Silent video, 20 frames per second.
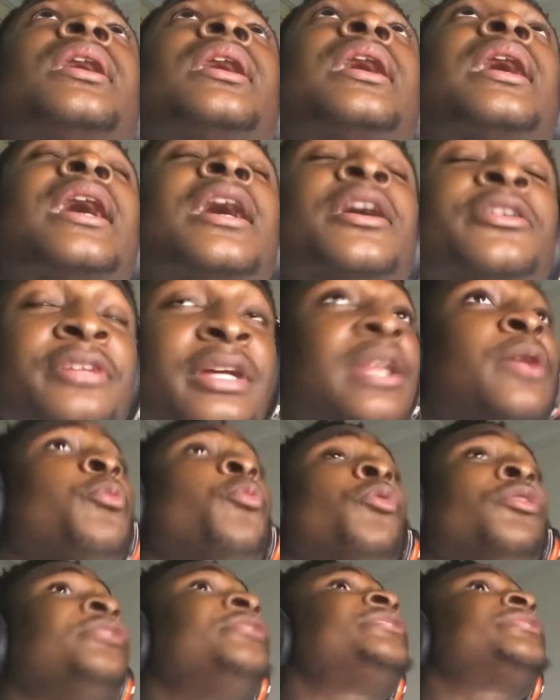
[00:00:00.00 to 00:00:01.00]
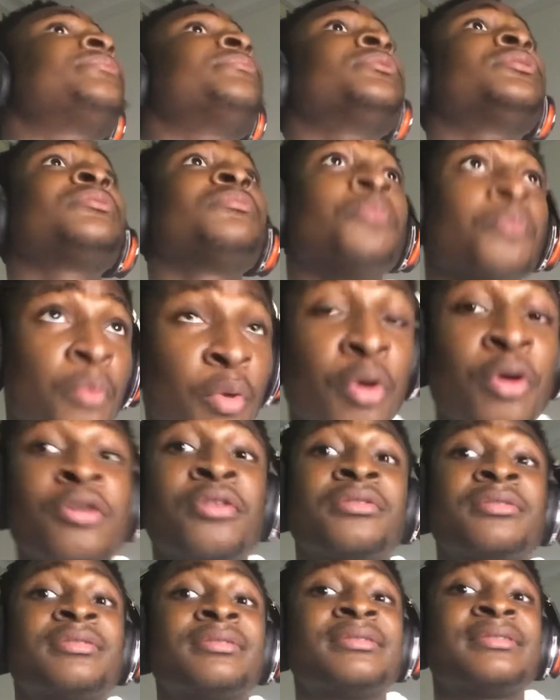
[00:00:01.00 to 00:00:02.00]
I actually want
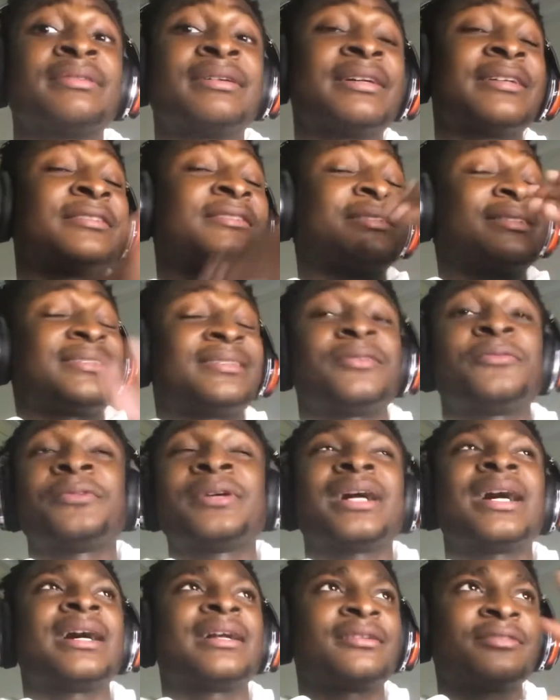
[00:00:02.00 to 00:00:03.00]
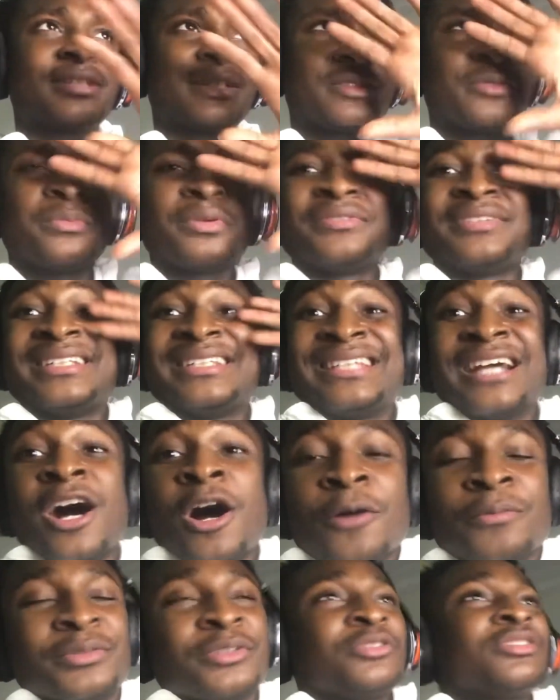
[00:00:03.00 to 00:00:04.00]
more to do with her. Those are some of the
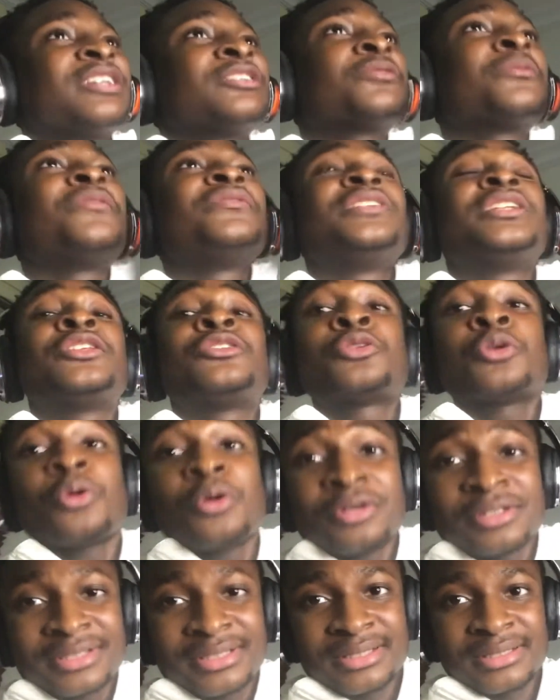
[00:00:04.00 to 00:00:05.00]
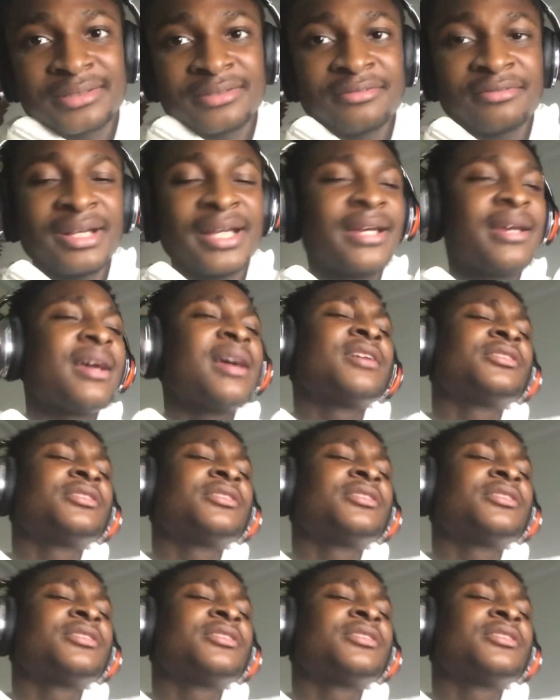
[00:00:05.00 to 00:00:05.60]
doubts, those are some of the thoughts, right?